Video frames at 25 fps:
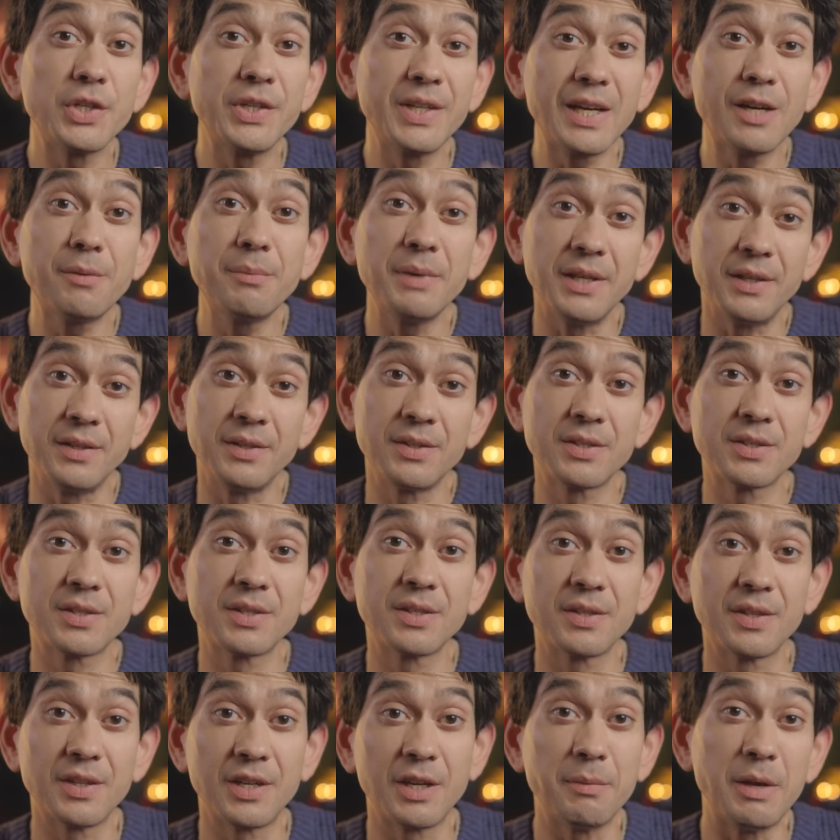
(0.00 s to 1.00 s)
now means
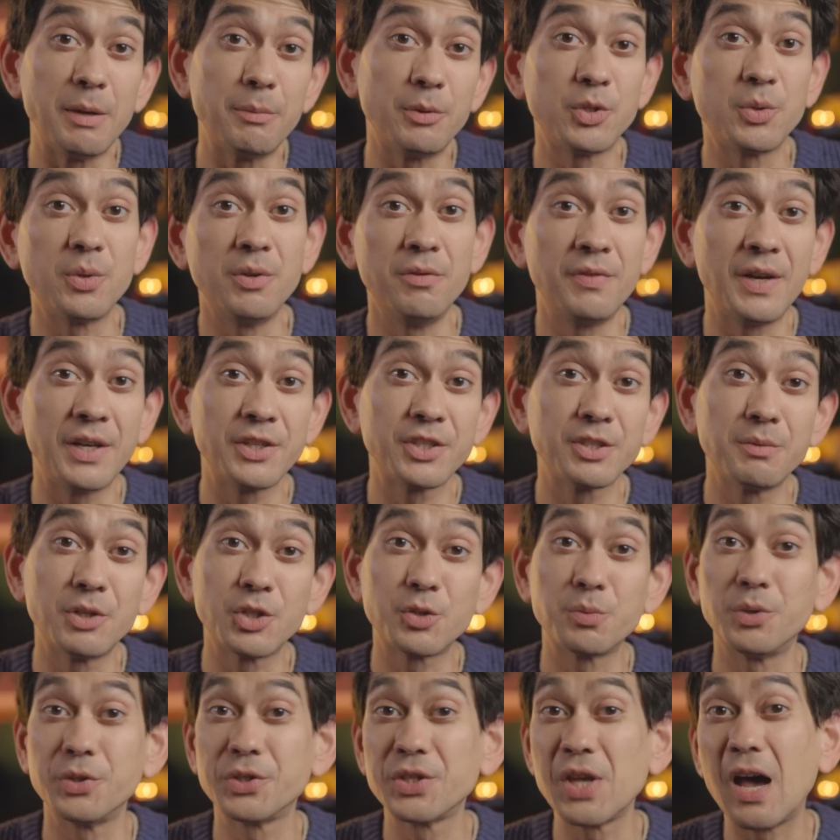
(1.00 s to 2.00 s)
that I'm able to invest
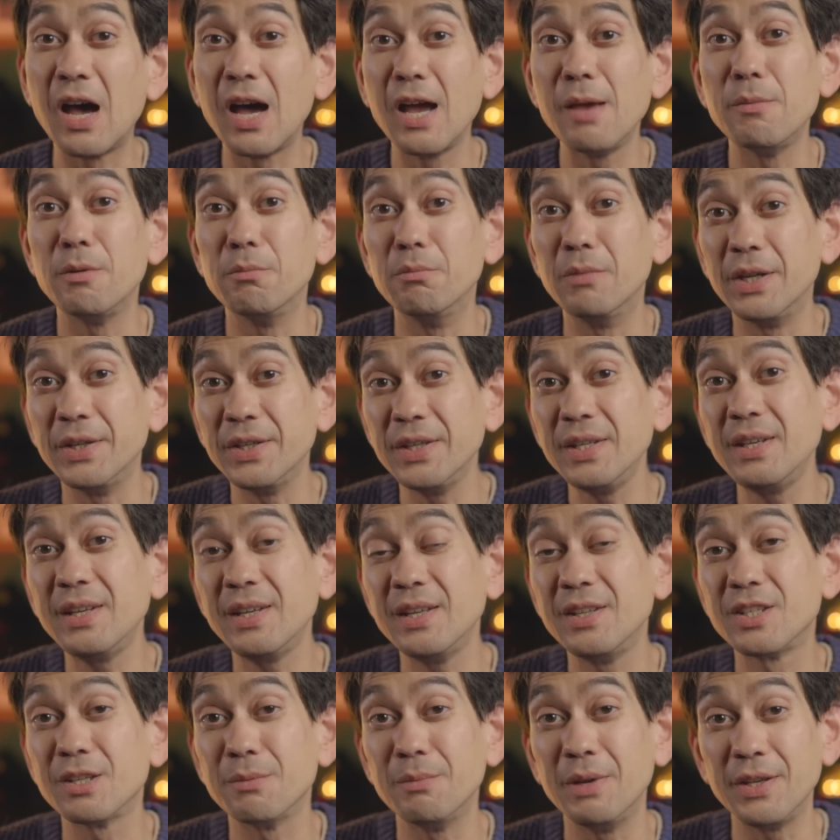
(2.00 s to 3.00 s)
much more time and money
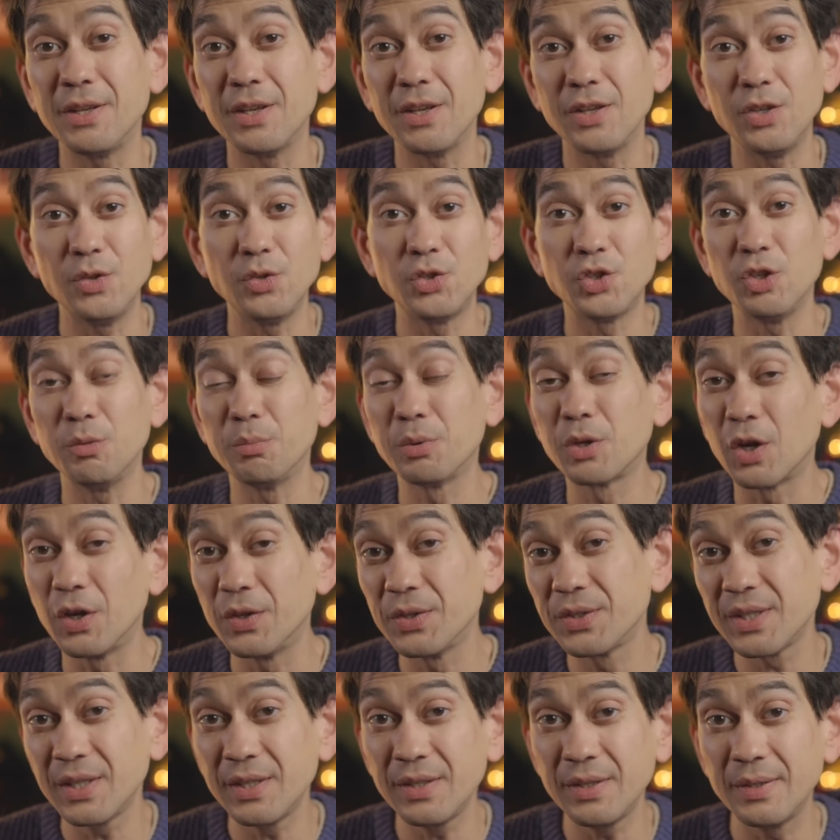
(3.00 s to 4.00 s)
into making YouTube
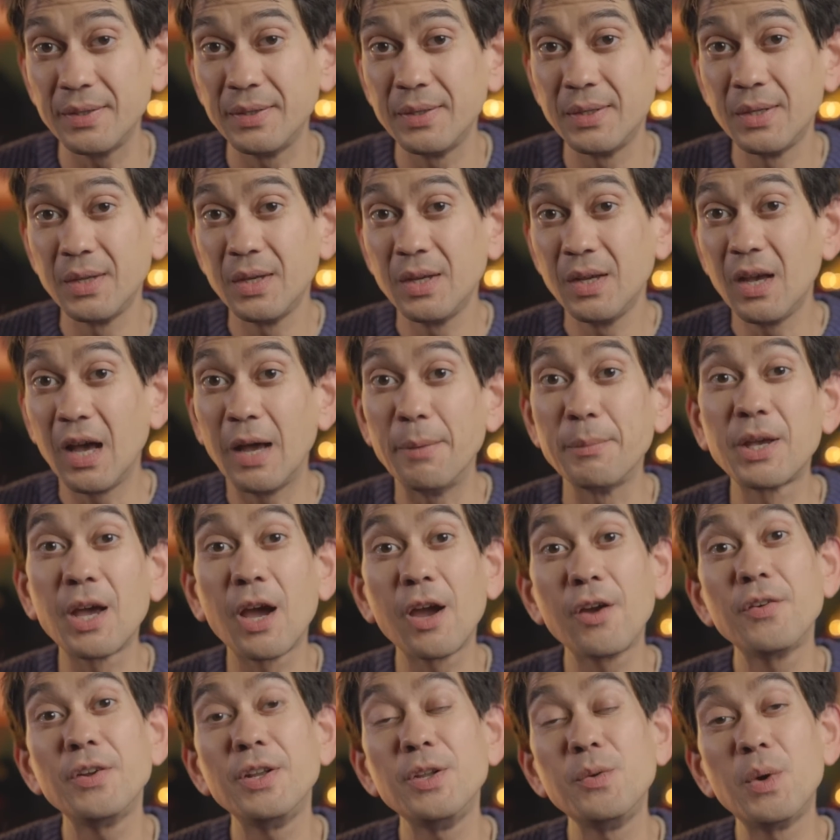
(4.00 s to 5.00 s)
content. I'm
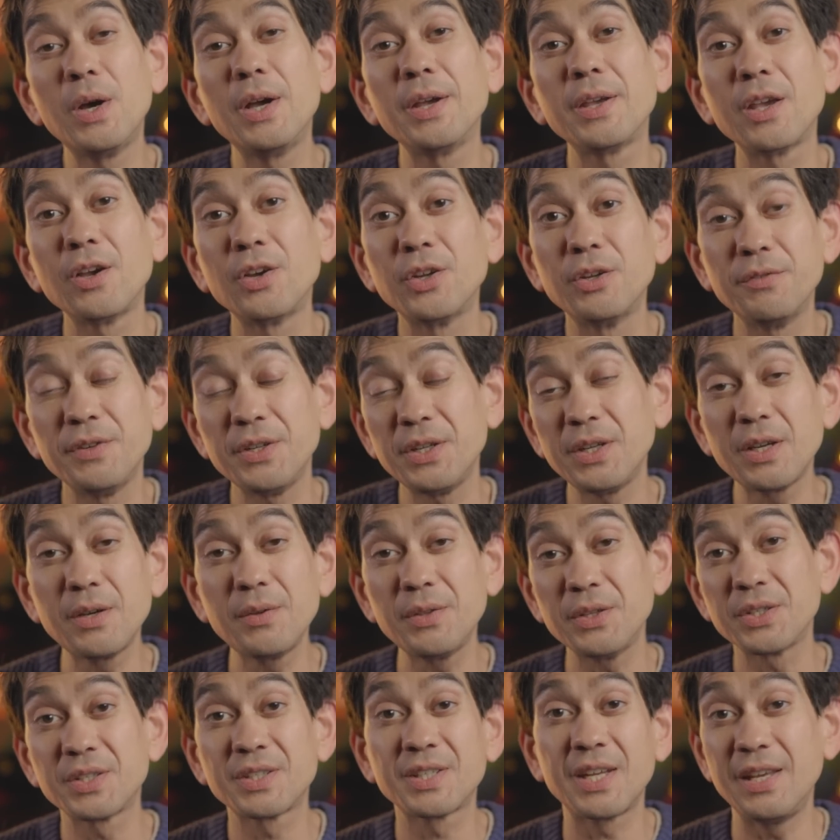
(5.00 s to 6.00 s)
currently working on a video
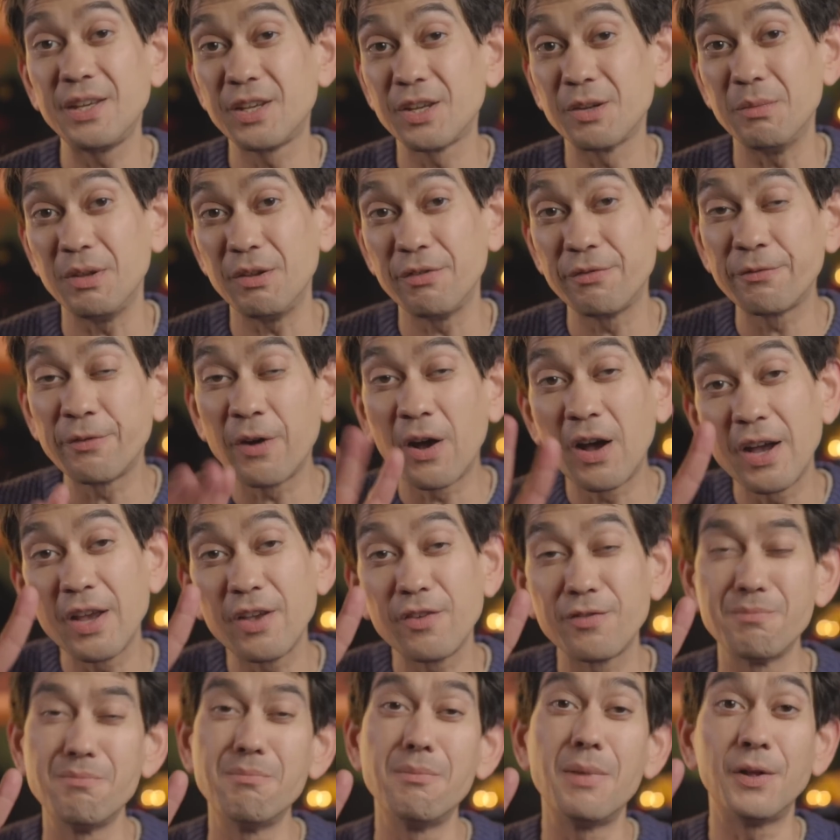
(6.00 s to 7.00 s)
that's taken me
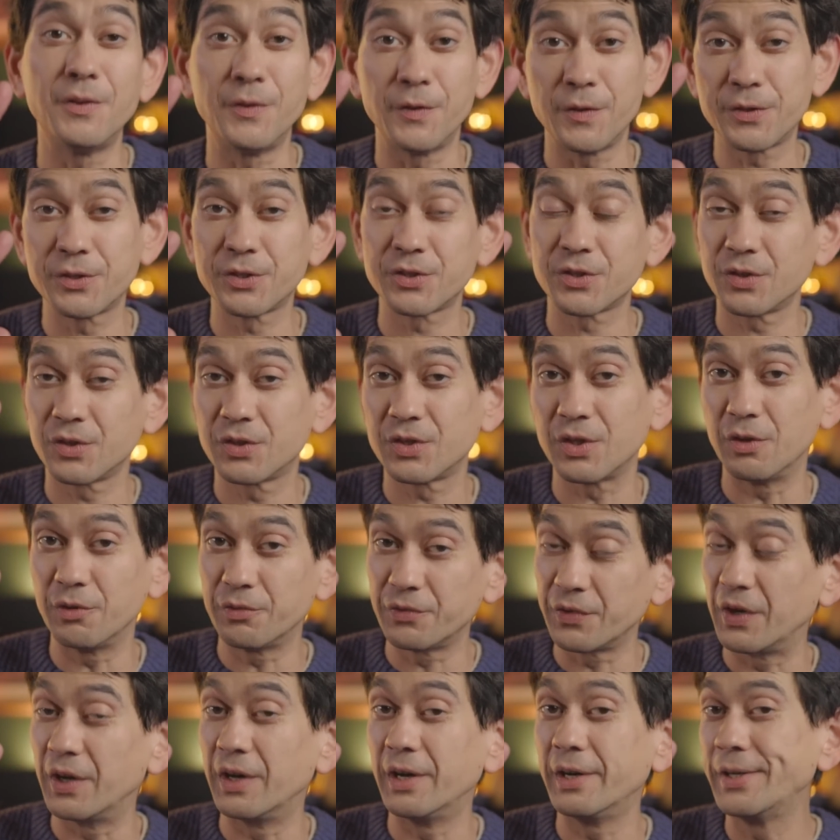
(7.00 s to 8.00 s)
5 months so
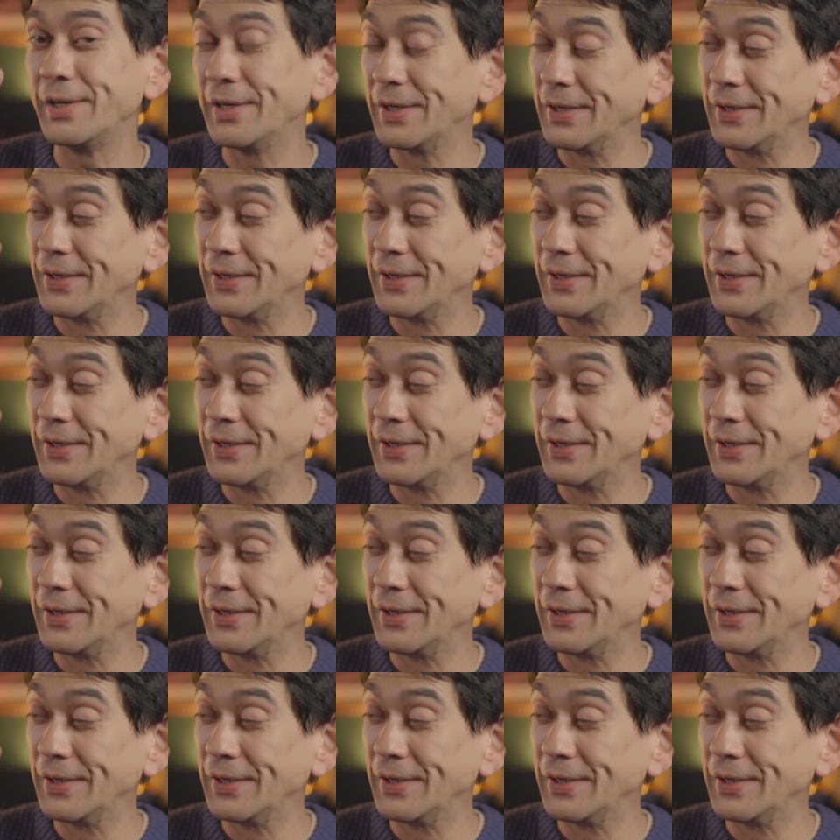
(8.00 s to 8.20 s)
far,